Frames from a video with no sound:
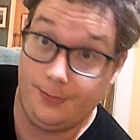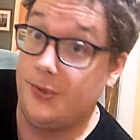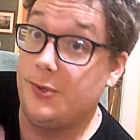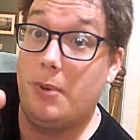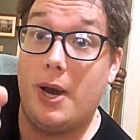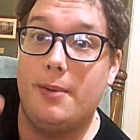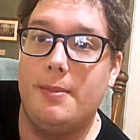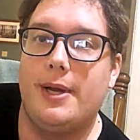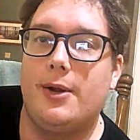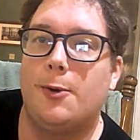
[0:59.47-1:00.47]

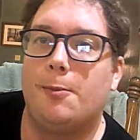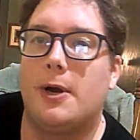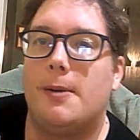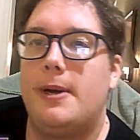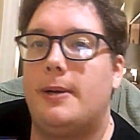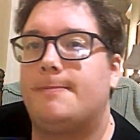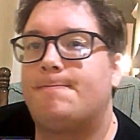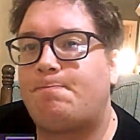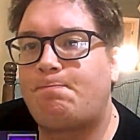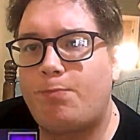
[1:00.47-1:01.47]
Spider-Man: Homecoming
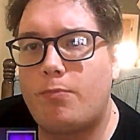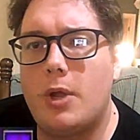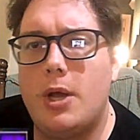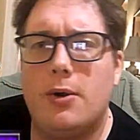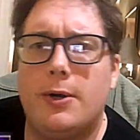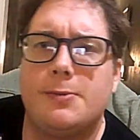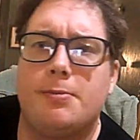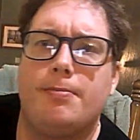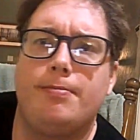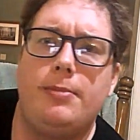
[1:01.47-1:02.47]
here on his
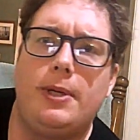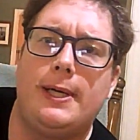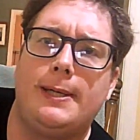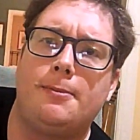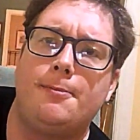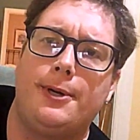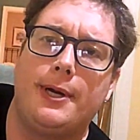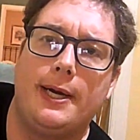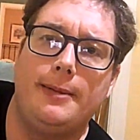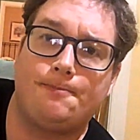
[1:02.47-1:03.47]
premiere
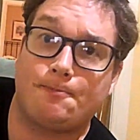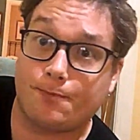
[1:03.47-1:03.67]
night,